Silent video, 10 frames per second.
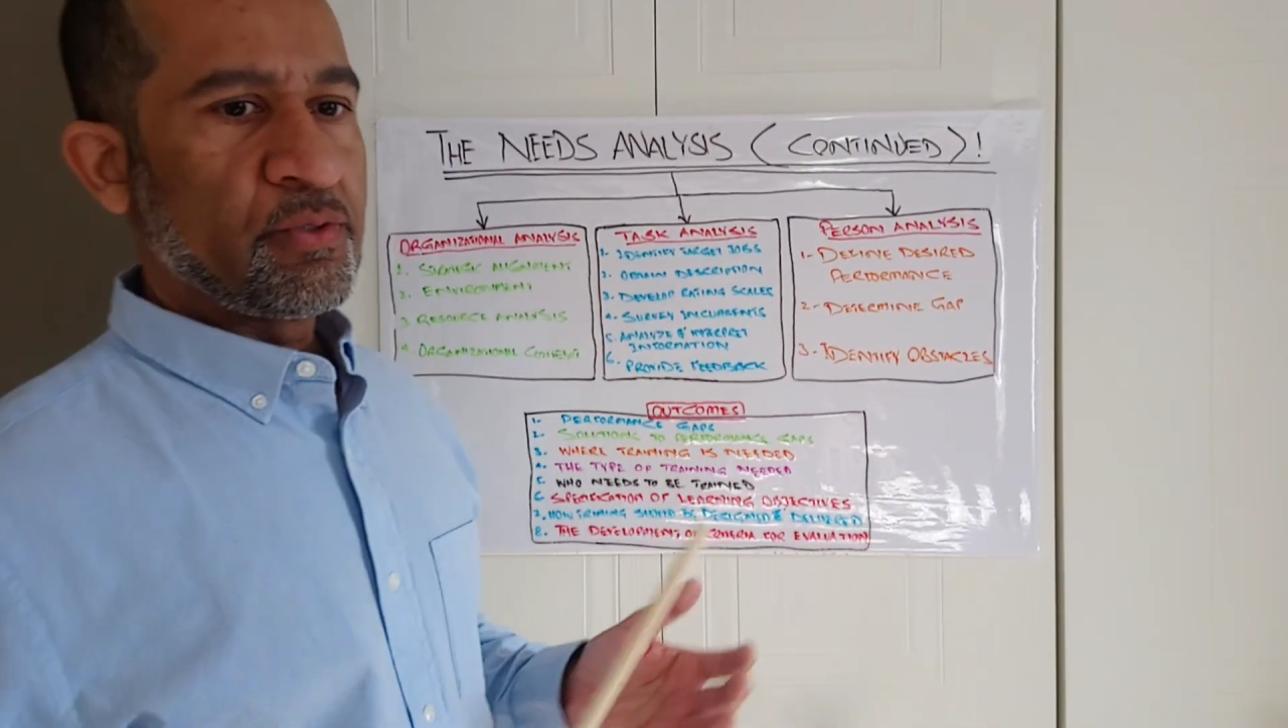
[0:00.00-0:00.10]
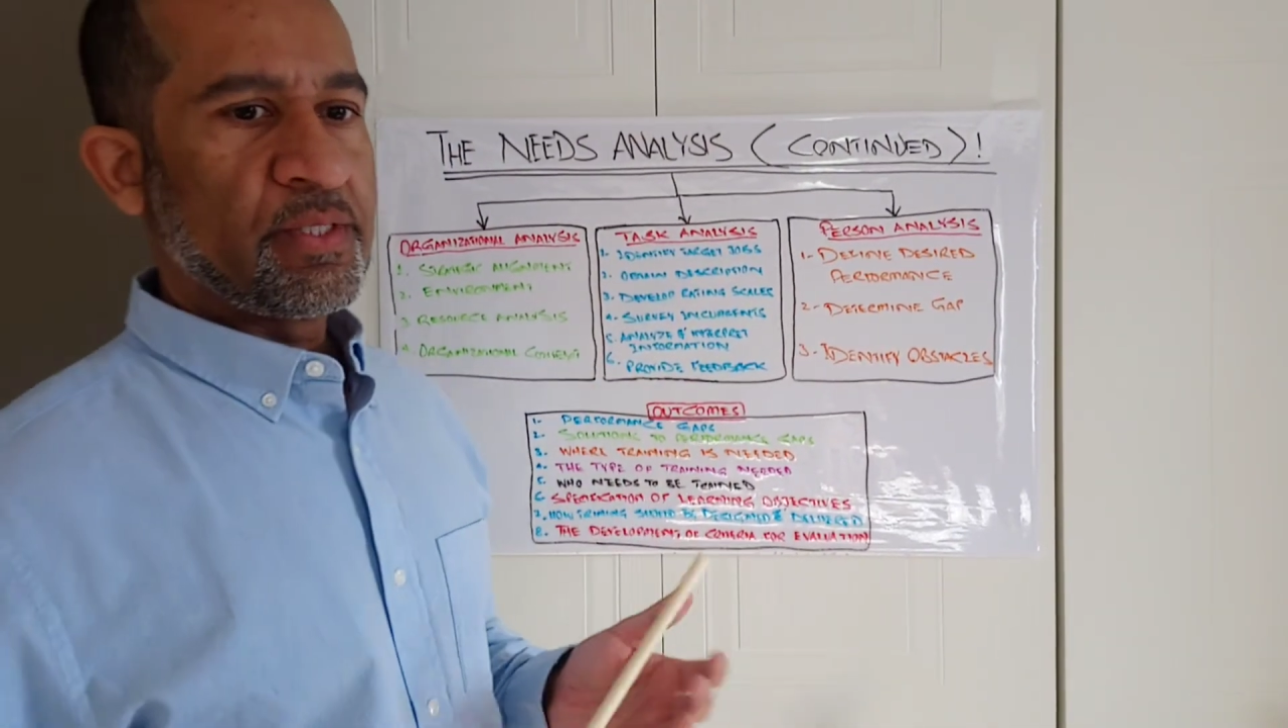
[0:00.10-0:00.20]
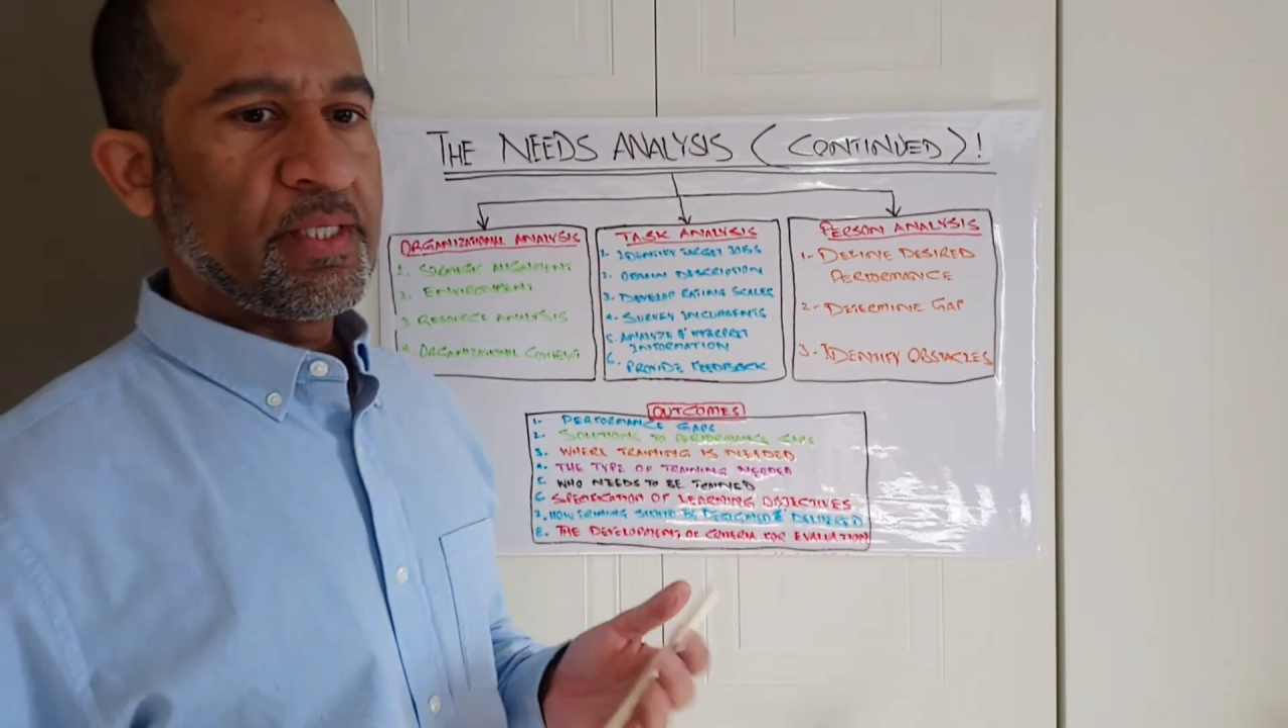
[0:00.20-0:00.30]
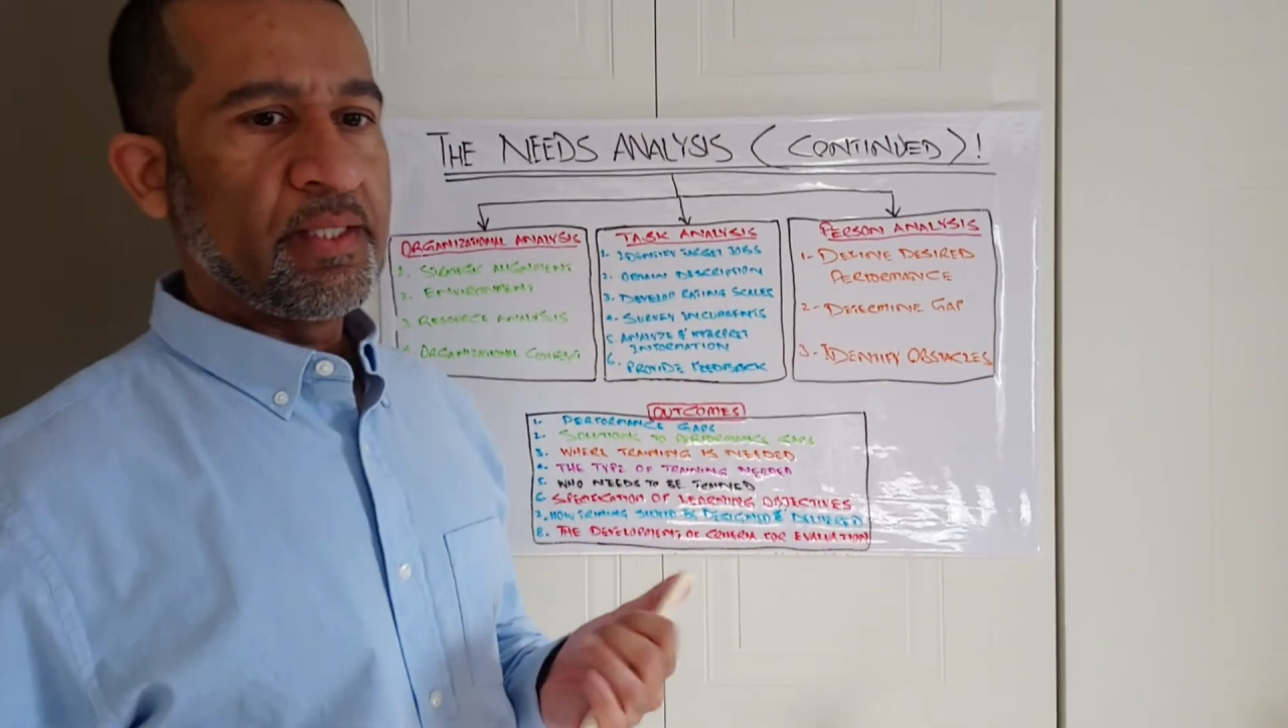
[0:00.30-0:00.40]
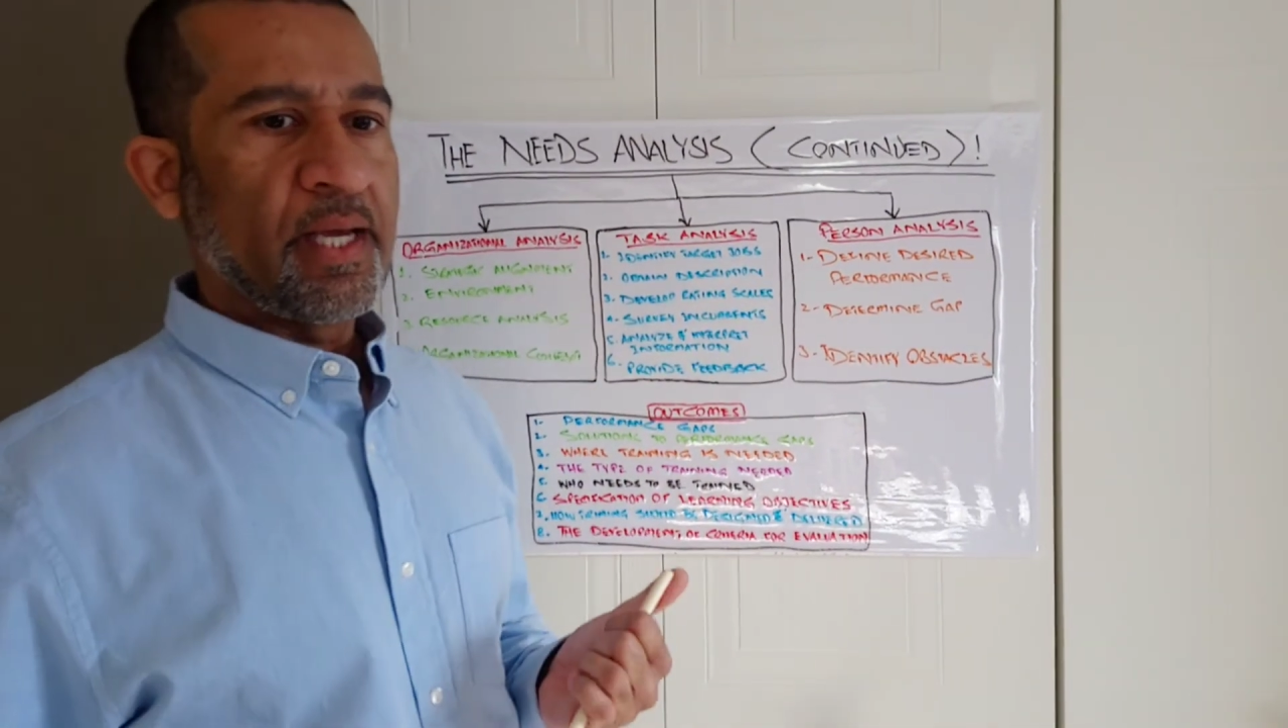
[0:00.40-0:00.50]

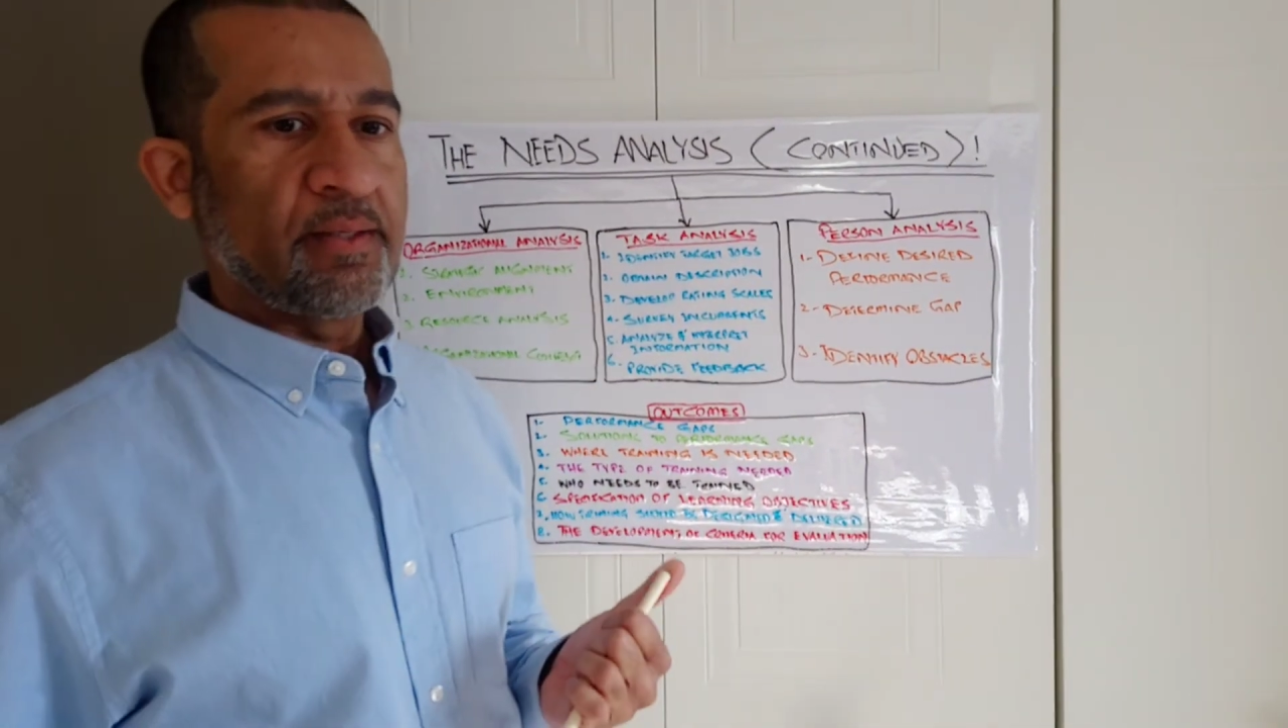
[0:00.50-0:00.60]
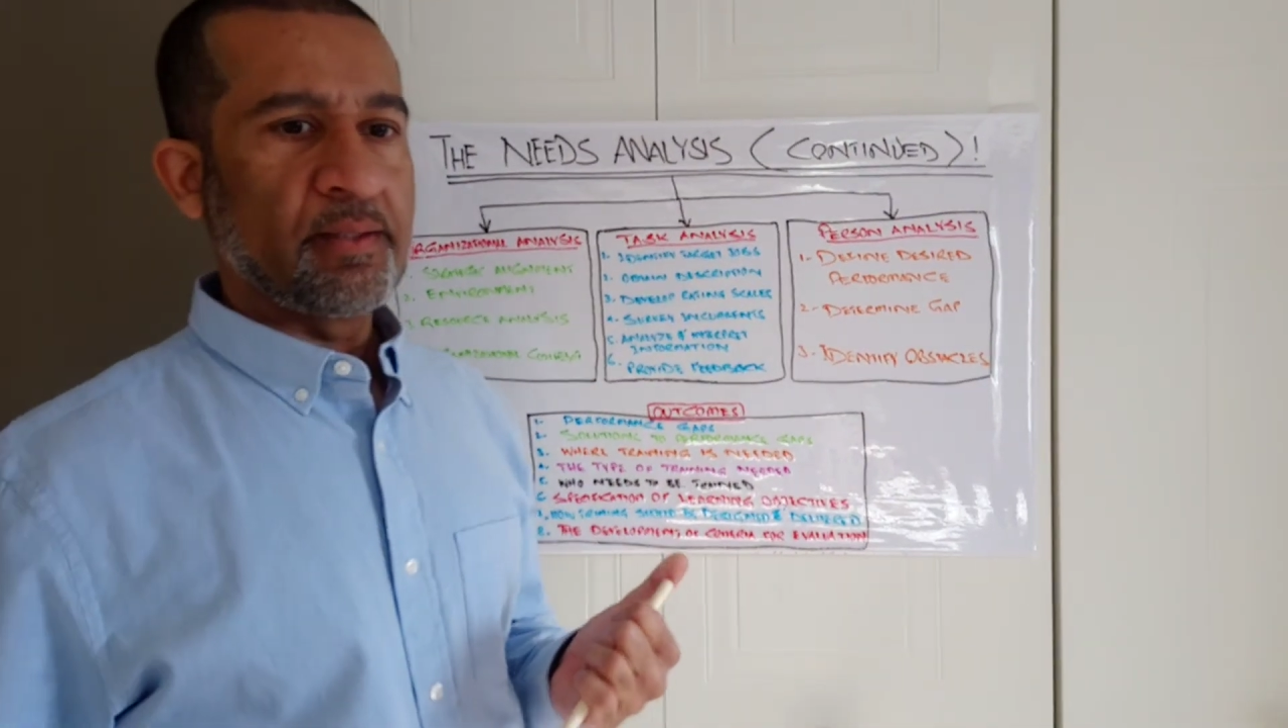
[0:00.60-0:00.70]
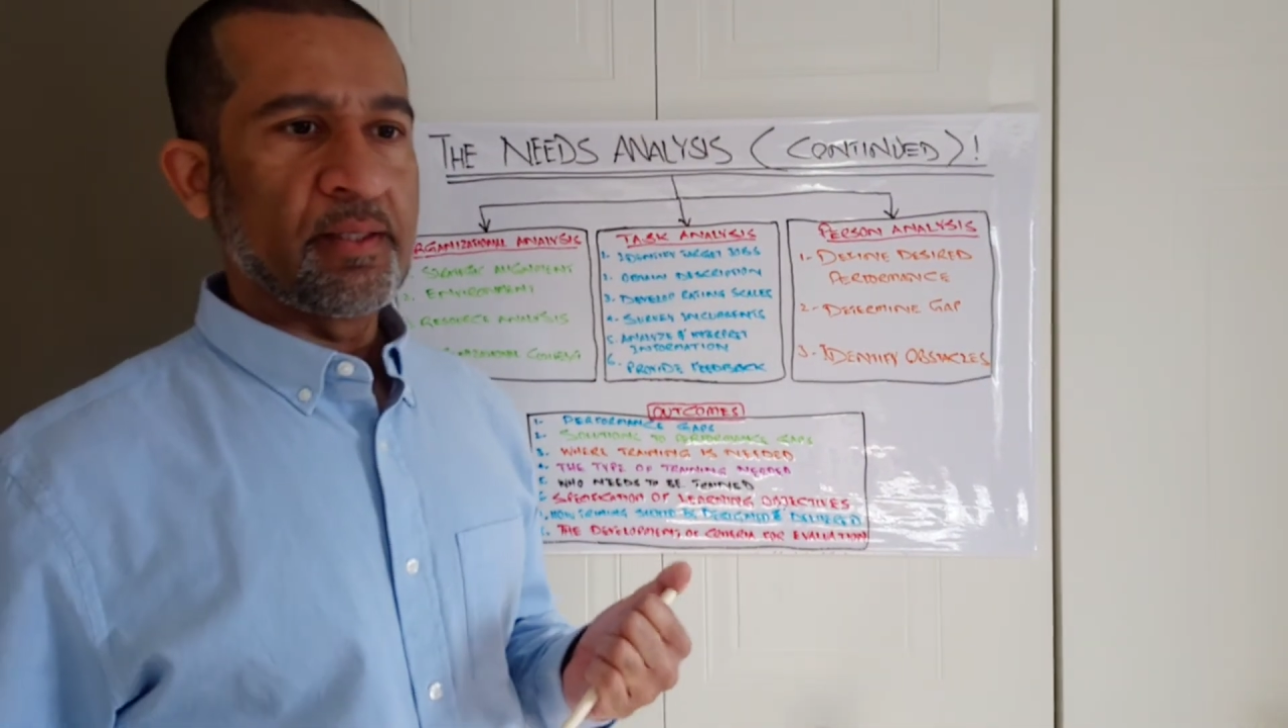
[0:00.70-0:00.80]
see that